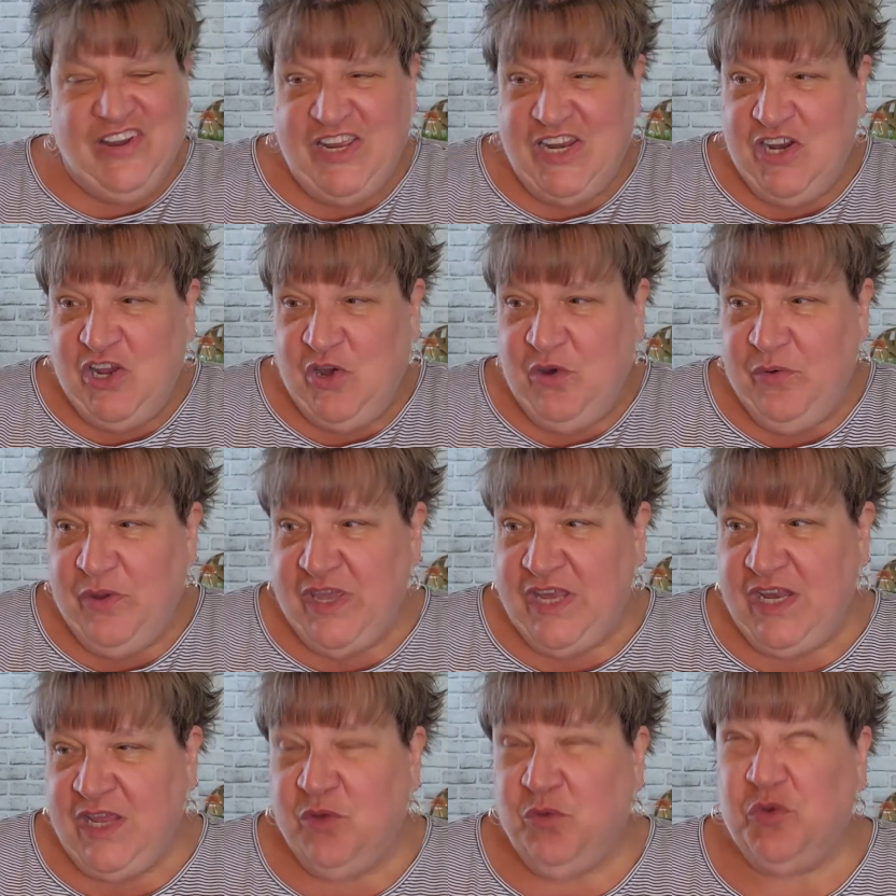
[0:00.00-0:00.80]

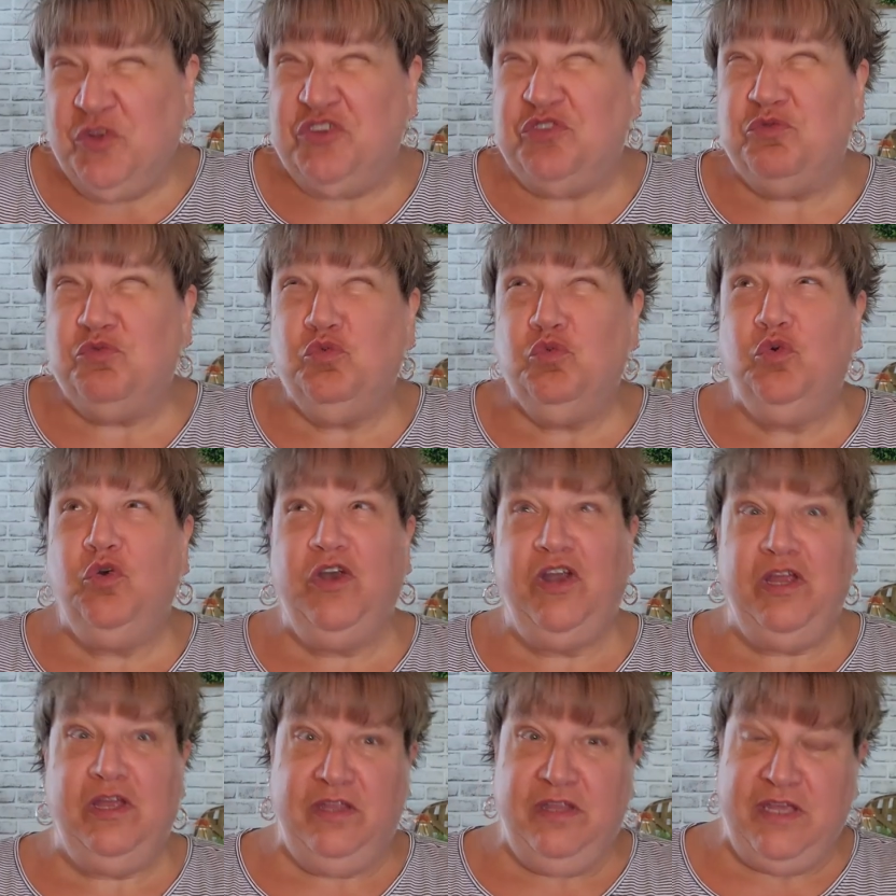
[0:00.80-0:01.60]
and it was
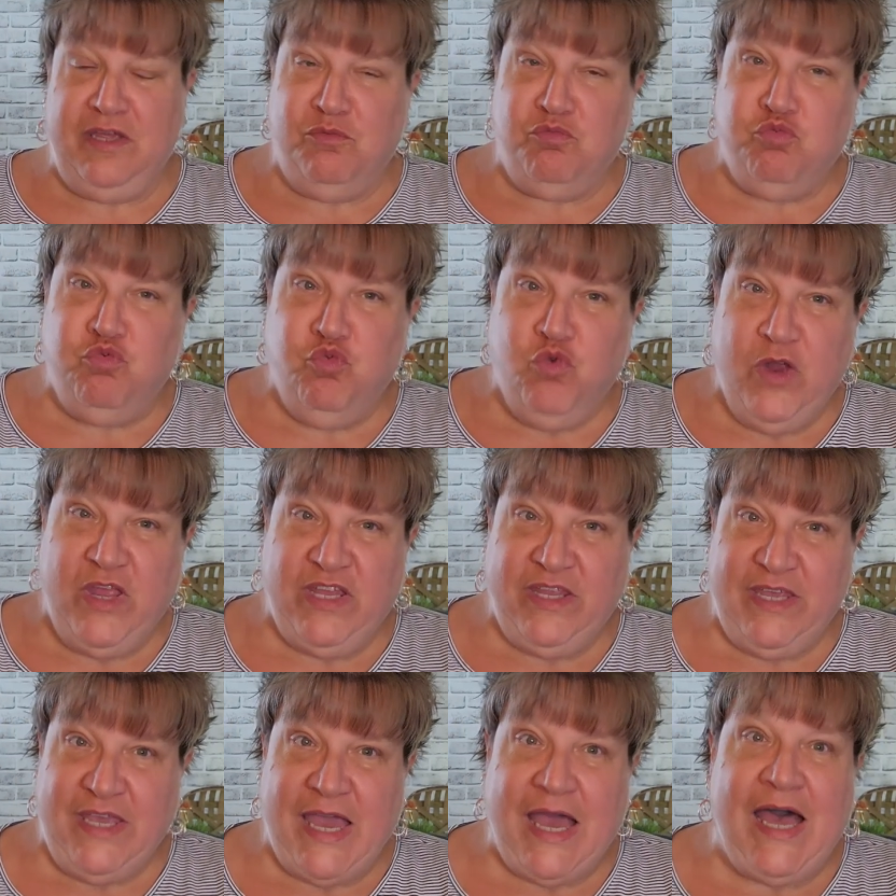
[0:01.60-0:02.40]
really,
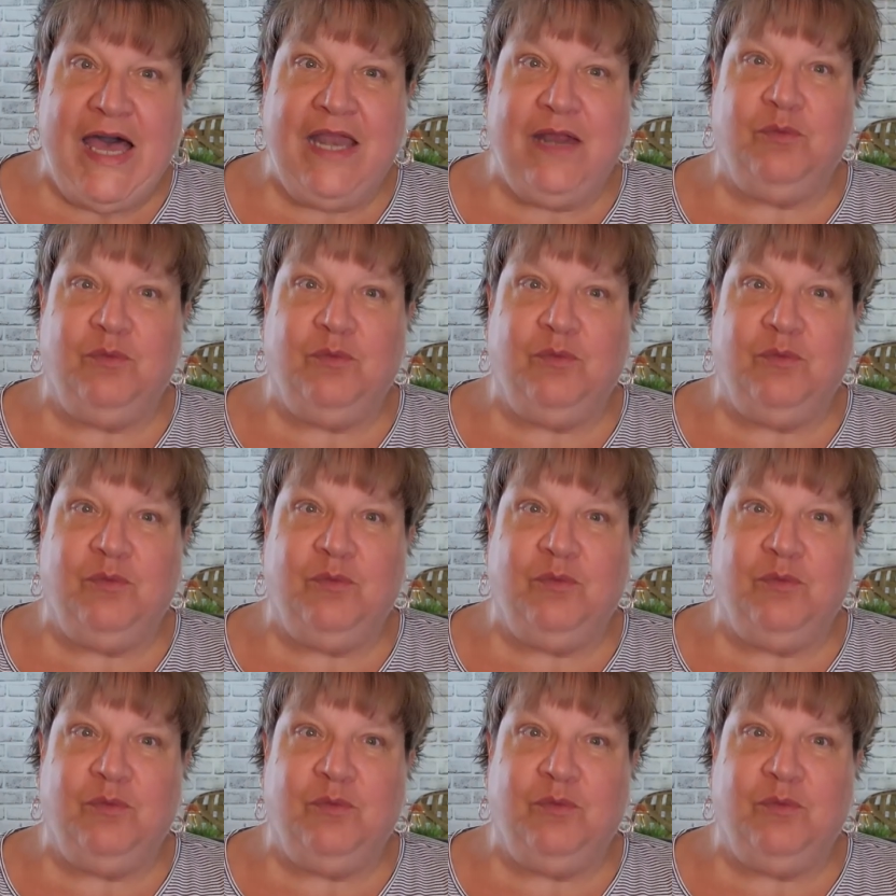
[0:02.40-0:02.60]
really hot.